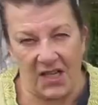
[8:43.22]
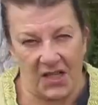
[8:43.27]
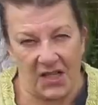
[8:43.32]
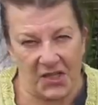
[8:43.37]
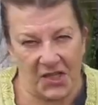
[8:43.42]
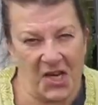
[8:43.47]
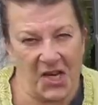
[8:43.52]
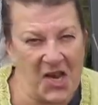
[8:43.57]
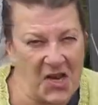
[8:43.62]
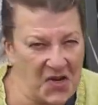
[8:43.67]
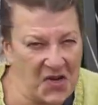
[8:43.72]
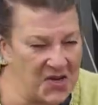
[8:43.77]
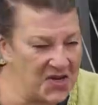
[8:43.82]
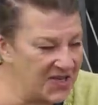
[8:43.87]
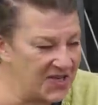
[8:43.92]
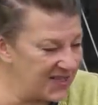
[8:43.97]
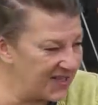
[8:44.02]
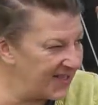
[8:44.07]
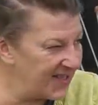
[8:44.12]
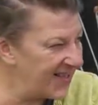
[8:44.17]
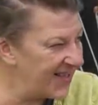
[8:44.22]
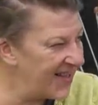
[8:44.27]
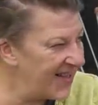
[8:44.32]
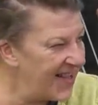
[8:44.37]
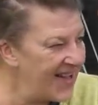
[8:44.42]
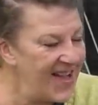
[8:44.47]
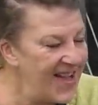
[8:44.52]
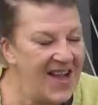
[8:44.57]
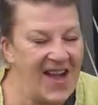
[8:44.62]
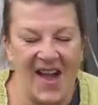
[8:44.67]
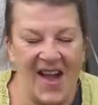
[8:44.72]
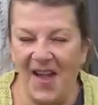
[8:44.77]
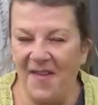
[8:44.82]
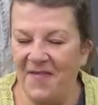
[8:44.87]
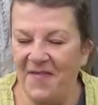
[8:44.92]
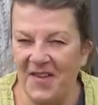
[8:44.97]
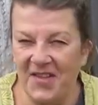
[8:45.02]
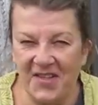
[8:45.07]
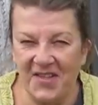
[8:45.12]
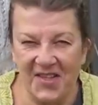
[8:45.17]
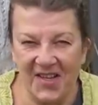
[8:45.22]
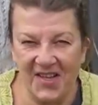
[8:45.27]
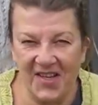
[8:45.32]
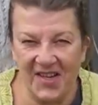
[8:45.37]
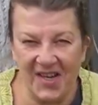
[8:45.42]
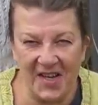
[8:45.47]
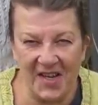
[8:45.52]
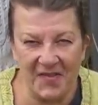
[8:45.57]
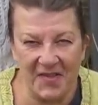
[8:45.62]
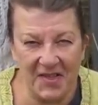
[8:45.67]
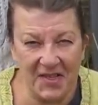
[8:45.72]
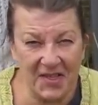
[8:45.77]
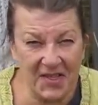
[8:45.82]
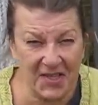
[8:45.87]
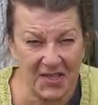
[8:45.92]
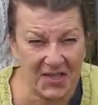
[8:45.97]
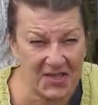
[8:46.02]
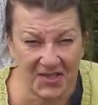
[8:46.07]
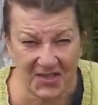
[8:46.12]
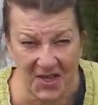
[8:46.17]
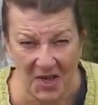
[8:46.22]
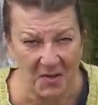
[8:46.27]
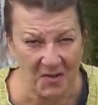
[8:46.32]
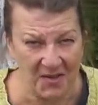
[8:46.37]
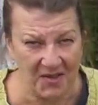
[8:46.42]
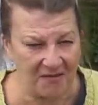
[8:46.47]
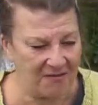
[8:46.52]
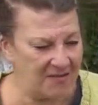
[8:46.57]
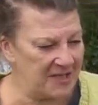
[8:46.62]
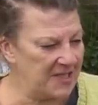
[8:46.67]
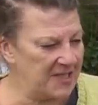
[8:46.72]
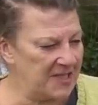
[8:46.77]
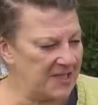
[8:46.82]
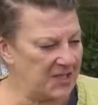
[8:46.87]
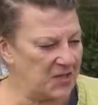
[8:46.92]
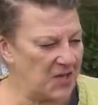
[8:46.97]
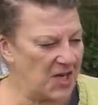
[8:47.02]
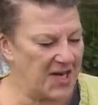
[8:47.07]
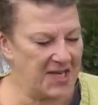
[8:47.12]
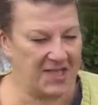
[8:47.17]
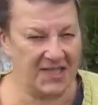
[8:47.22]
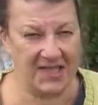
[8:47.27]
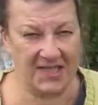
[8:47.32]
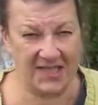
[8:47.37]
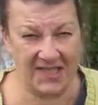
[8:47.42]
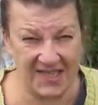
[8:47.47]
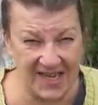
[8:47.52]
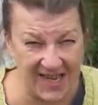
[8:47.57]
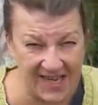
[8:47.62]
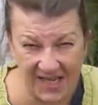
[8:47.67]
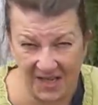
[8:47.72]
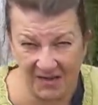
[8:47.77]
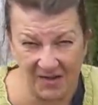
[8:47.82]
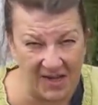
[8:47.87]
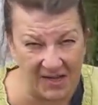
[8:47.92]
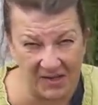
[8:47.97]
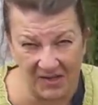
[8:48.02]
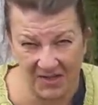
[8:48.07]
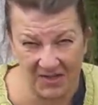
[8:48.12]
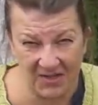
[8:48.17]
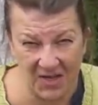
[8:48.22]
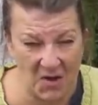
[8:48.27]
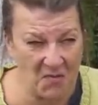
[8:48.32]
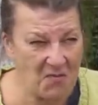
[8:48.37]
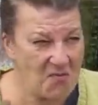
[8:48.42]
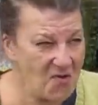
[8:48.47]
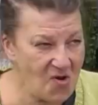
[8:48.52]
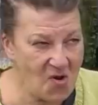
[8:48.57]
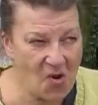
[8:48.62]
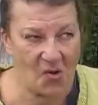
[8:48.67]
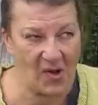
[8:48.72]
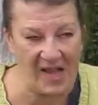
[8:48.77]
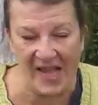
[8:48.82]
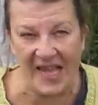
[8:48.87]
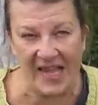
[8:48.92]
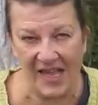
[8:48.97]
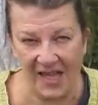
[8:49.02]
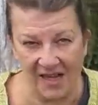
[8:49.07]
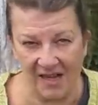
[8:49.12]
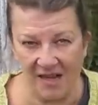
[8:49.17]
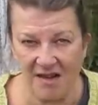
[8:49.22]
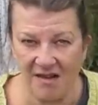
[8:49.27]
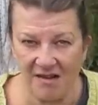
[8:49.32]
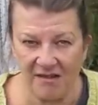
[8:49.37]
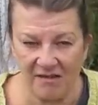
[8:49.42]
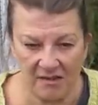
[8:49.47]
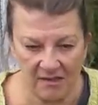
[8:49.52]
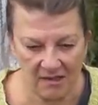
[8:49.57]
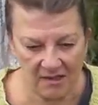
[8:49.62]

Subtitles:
Do you know what? I feel so thoroughly distracted today and so not here.